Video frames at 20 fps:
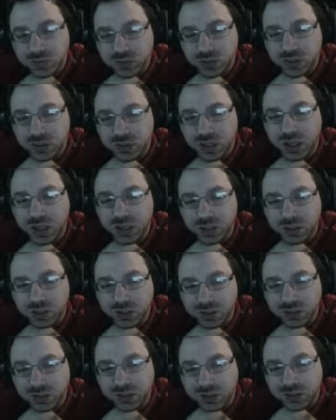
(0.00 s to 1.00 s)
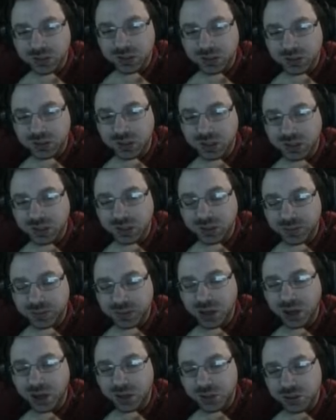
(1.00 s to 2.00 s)
Yeah,
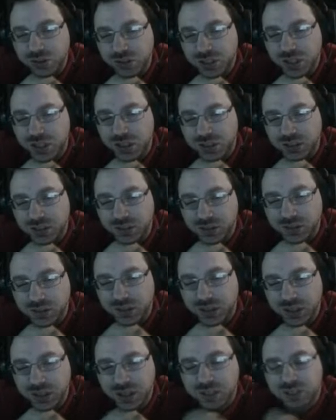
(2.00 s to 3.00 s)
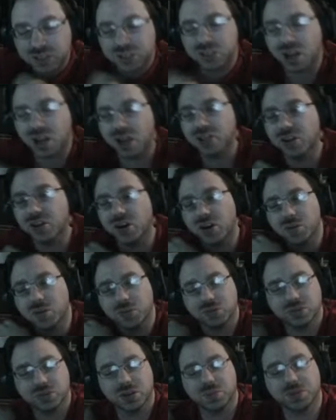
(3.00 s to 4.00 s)
Connor, you see he gets shot in the arm
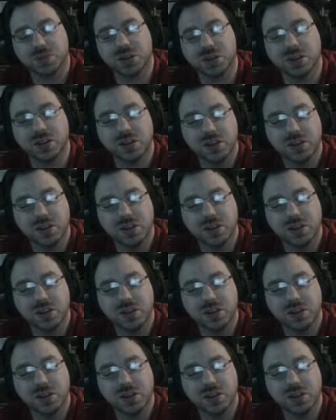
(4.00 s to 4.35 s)
or something.